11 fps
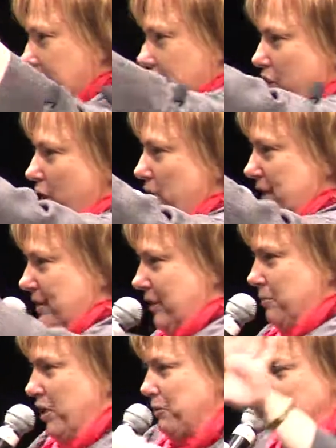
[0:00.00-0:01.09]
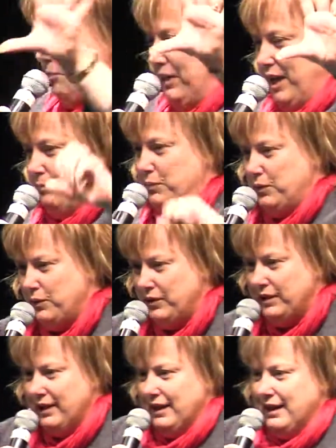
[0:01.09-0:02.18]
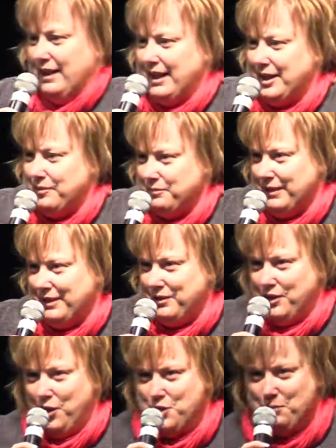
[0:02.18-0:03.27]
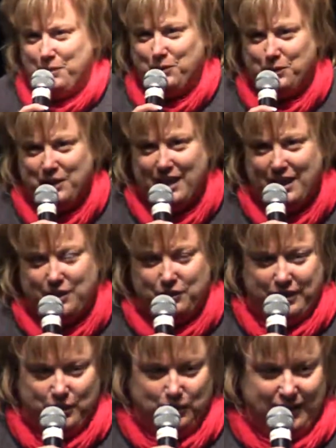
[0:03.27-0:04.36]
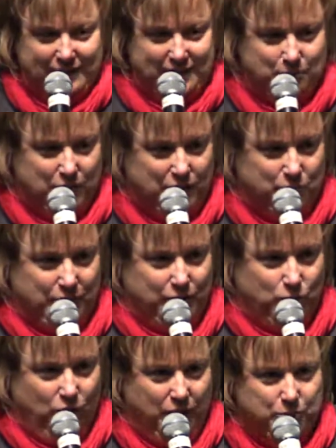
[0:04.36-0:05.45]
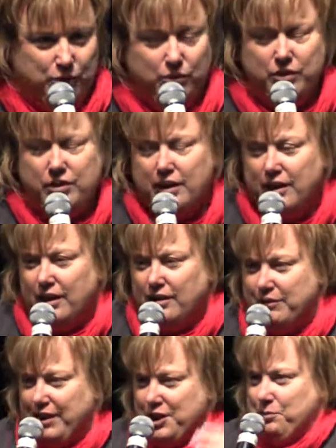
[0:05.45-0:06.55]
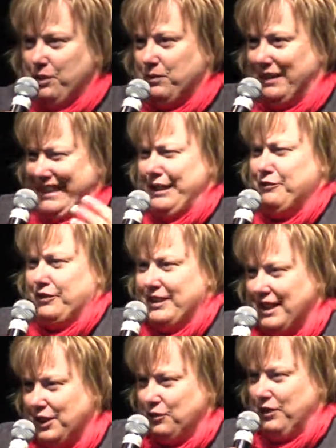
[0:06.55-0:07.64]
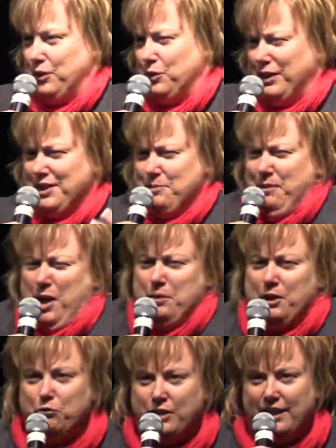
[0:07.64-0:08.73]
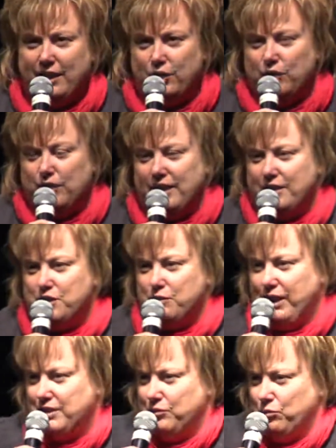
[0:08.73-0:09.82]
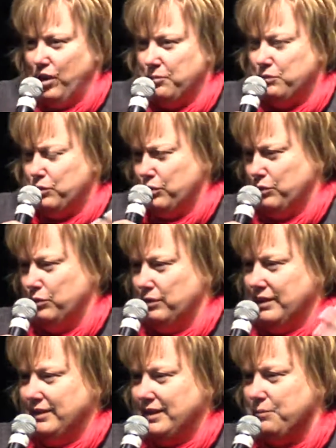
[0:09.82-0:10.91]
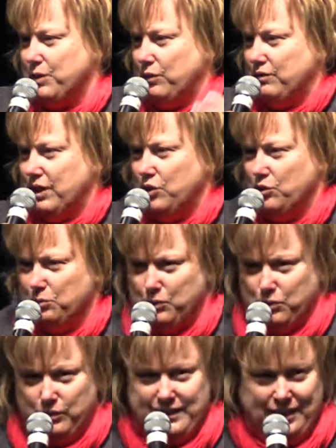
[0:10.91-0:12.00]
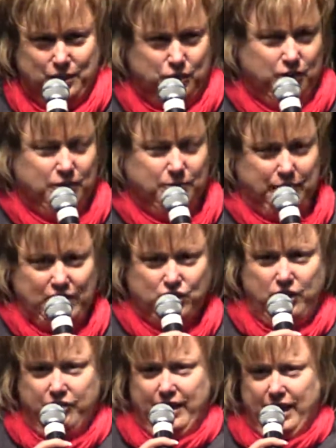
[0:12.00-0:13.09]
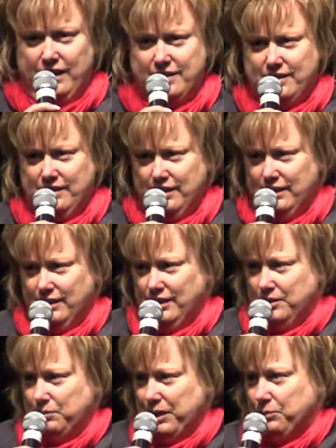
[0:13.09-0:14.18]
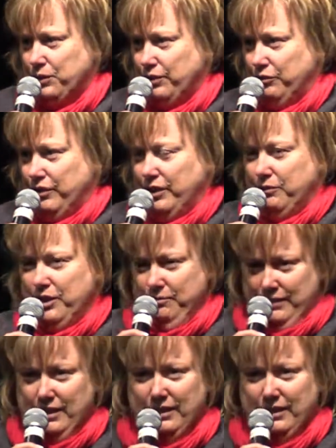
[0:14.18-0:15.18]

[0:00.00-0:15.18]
notes. So it might have been a blackboard. Those people who are younger in the audience, it might have been a whiteboard. And for those people even younger in the audience, maybe a really early interactive whiteboard or some sort of digital board. Is that true? Show of hands. Blackboard at the front of the room.